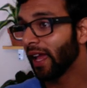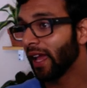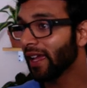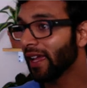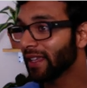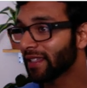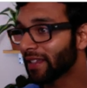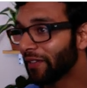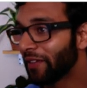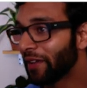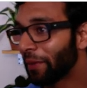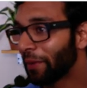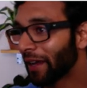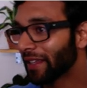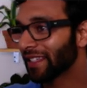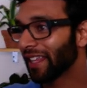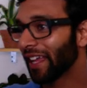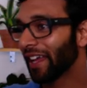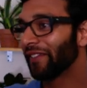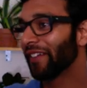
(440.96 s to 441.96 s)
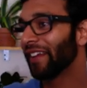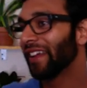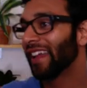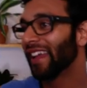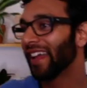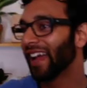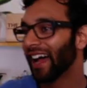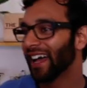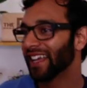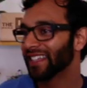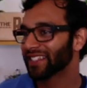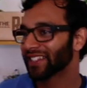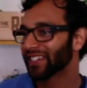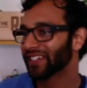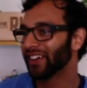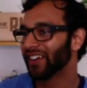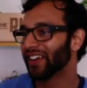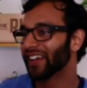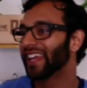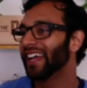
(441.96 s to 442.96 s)
hey, 70 pounds live. How's it
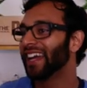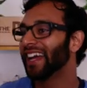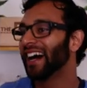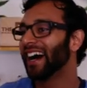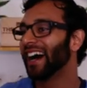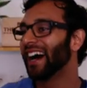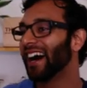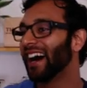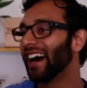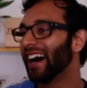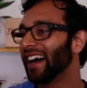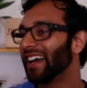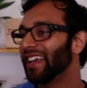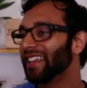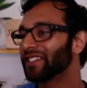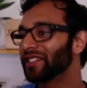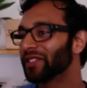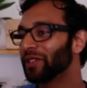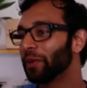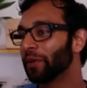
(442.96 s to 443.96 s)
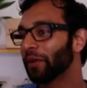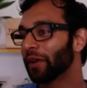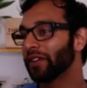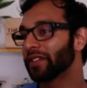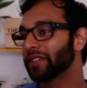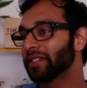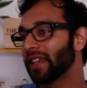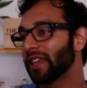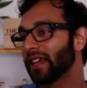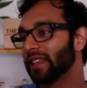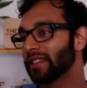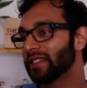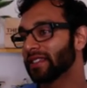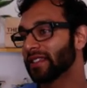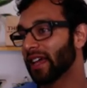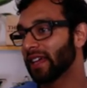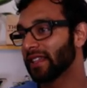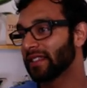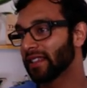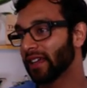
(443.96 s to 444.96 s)
going? Scooby Runner says
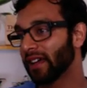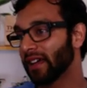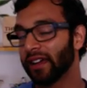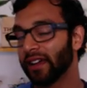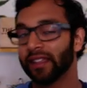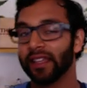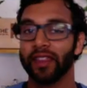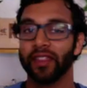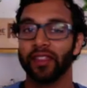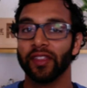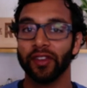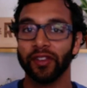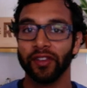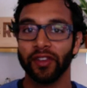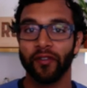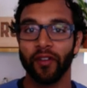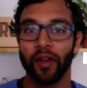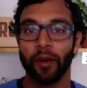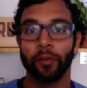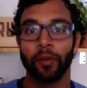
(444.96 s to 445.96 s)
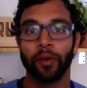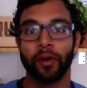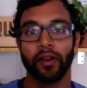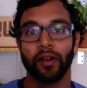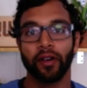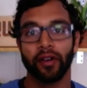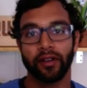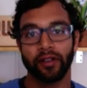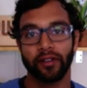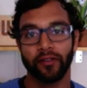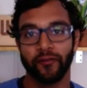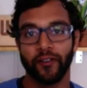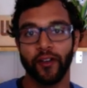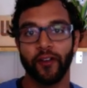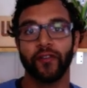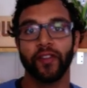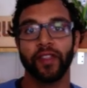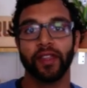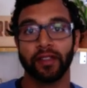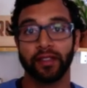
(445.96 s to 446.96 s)
that, yeah, the November
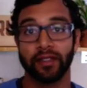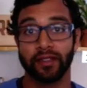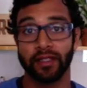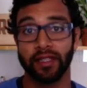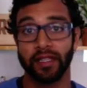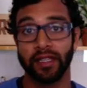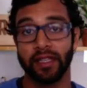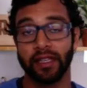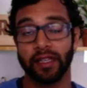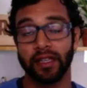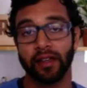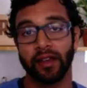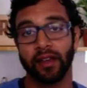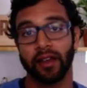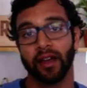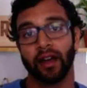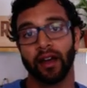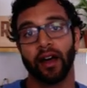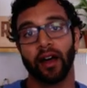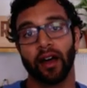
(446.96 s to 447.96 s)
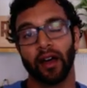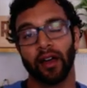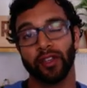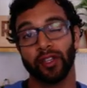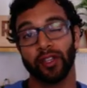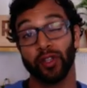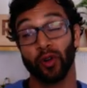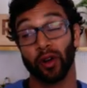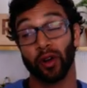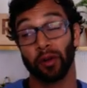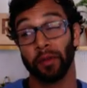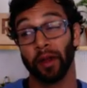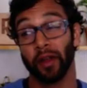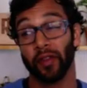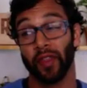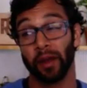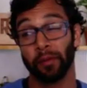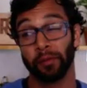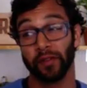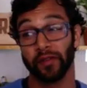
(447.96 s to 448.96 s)
5th is the New York
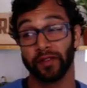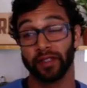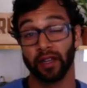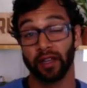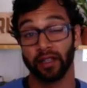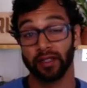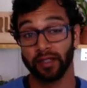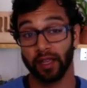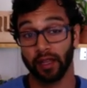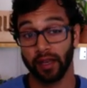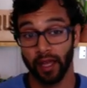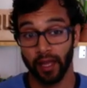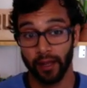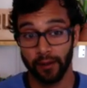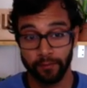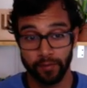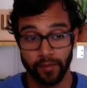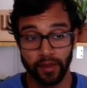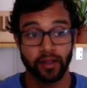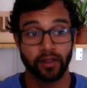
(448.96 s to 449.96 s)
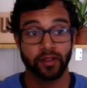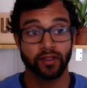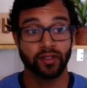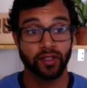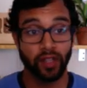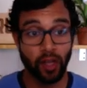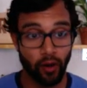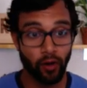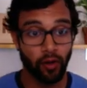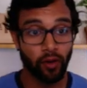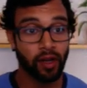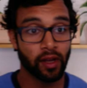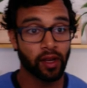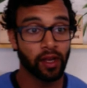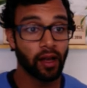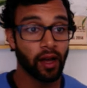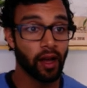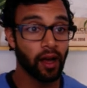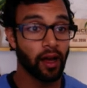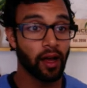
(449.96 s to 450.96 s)
Marathon. I believe it's on a Sunday. So
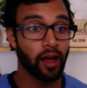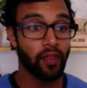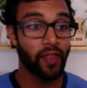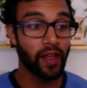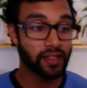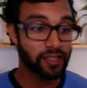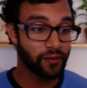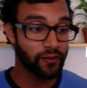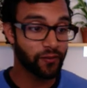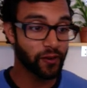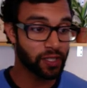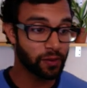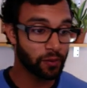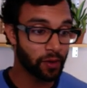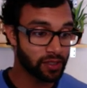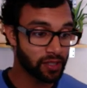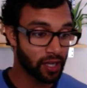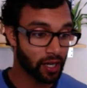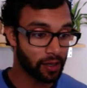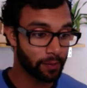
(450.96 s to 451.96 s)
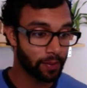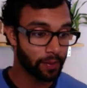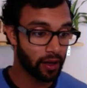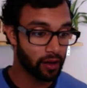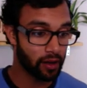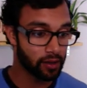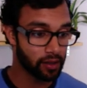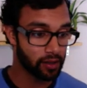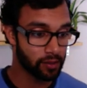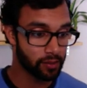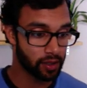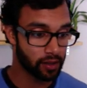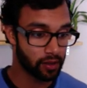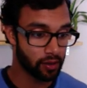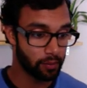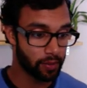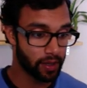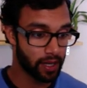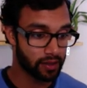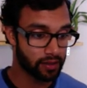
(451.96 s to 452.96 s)
that's the first thing I want to talk about. I'm going to
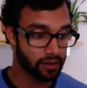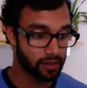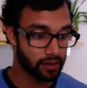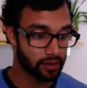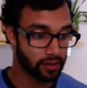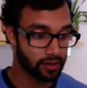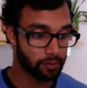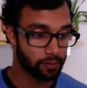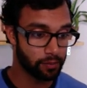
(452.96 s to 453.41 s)
go back to this